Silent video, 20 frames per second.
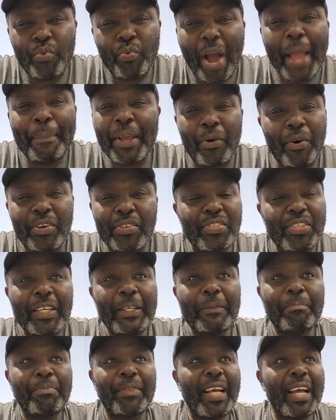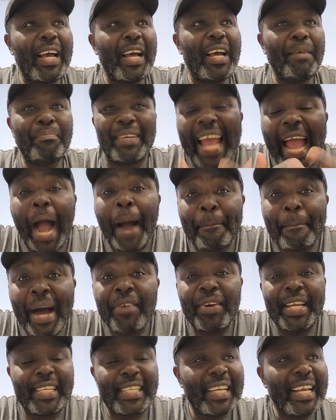Why? Because they are
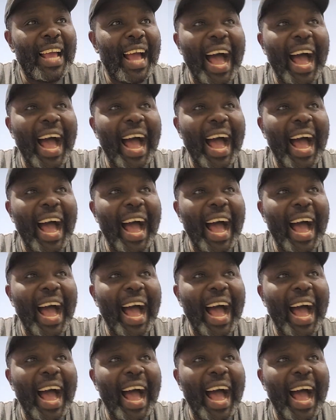married